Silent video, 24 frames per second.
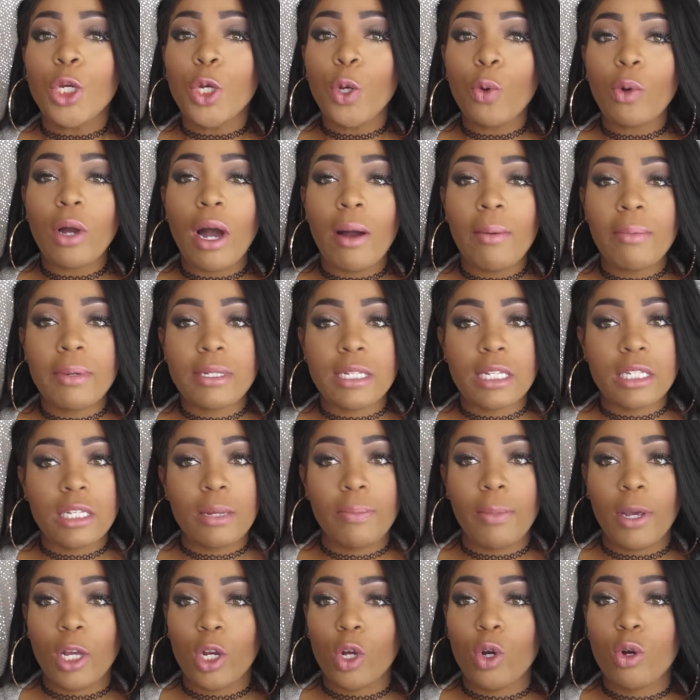Cucumbers and
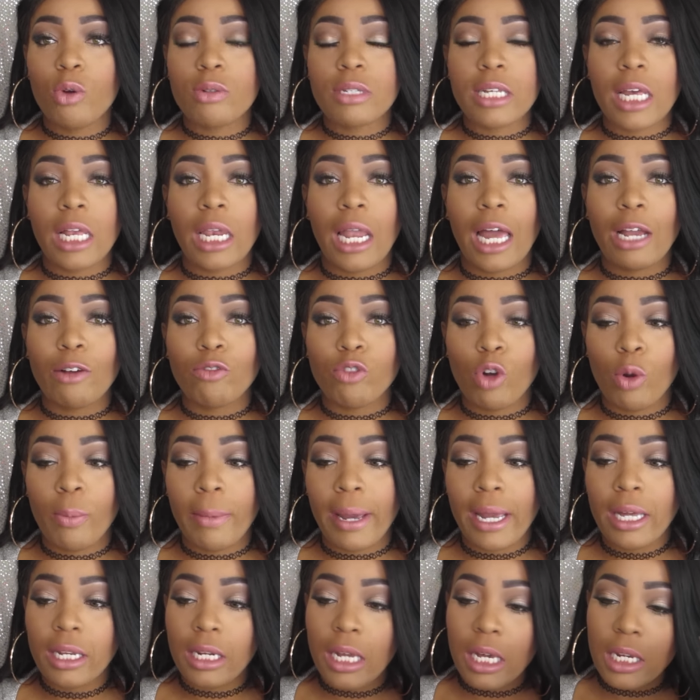tomatoes and like
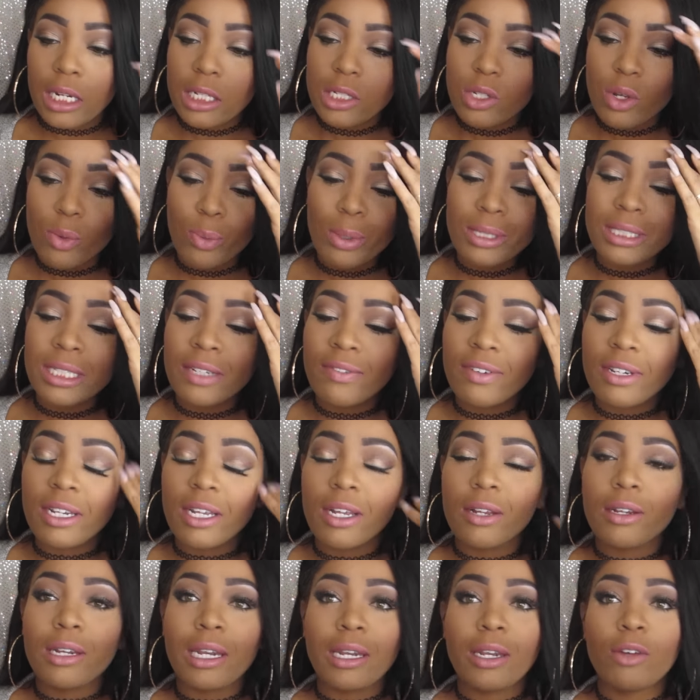romaine lettuce. It wasn't even
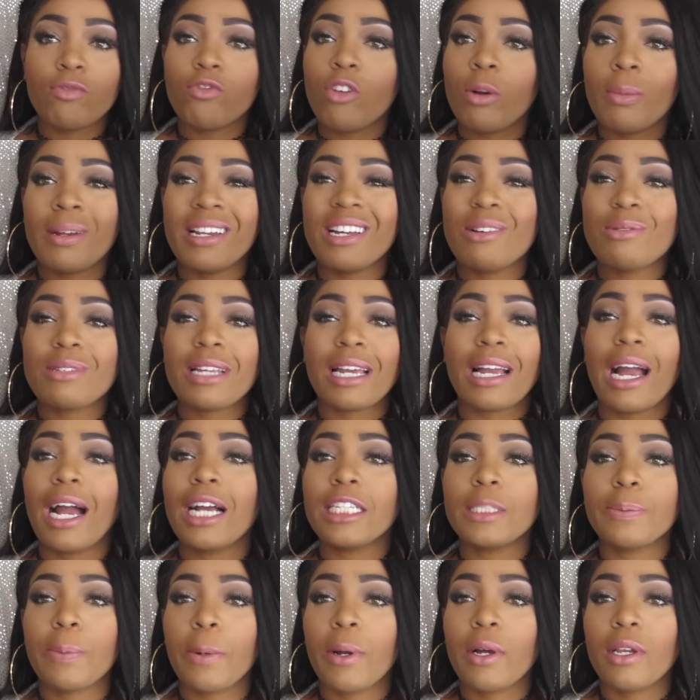romaine, it was like
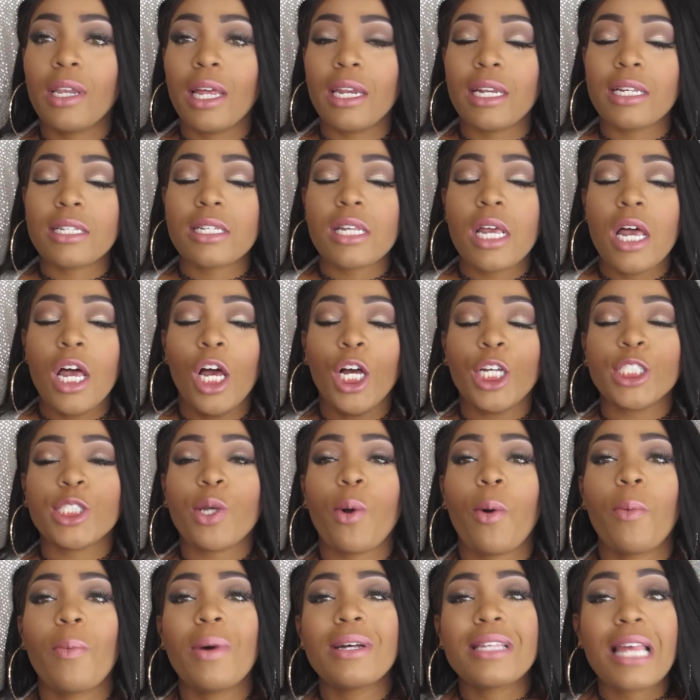iceberg lettuce.
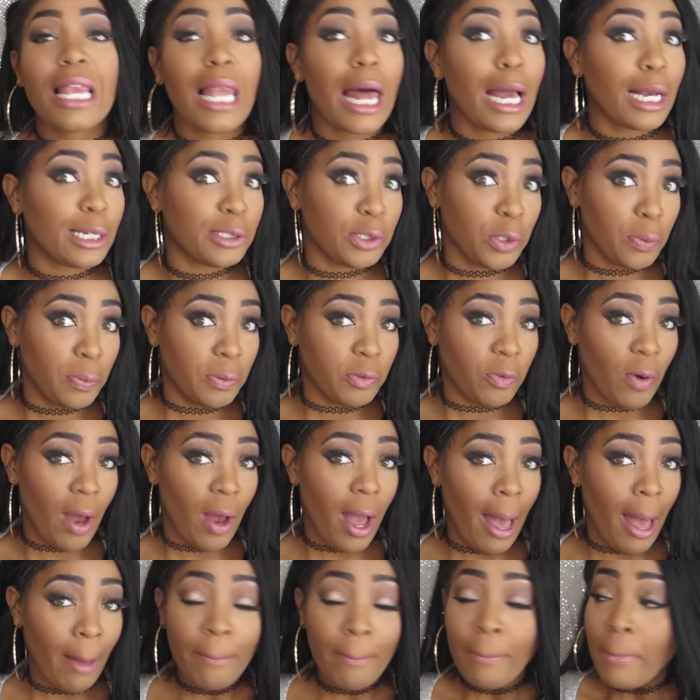So it wasn't like super
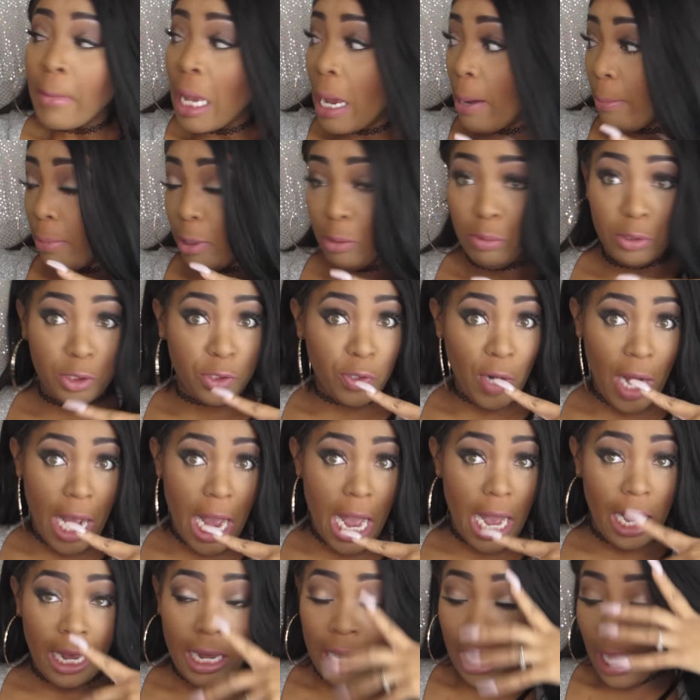dry, it was
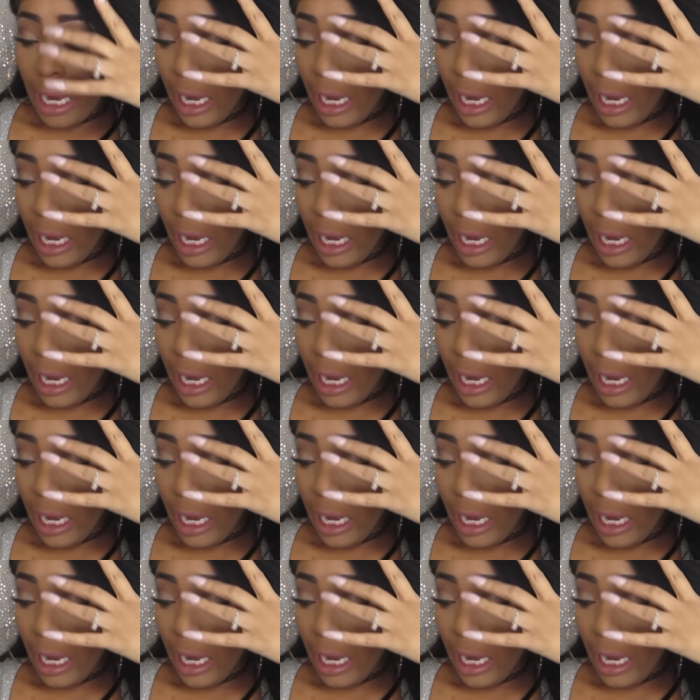dry.